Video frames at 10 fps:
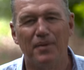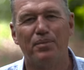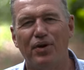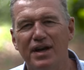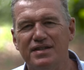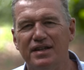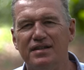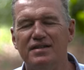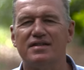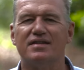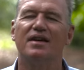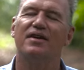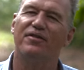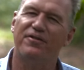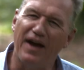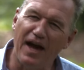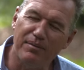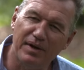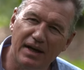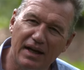Presents,
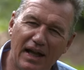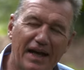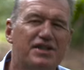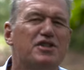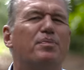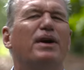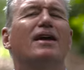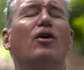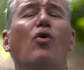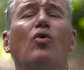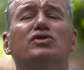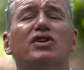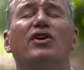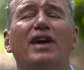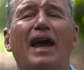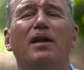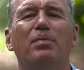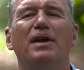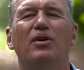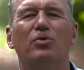family, lunches, but also can
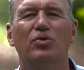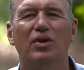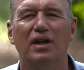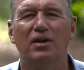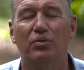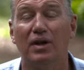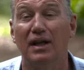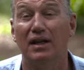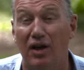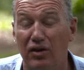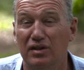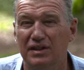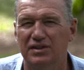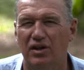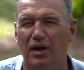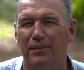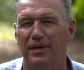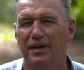be a really, really lonely time.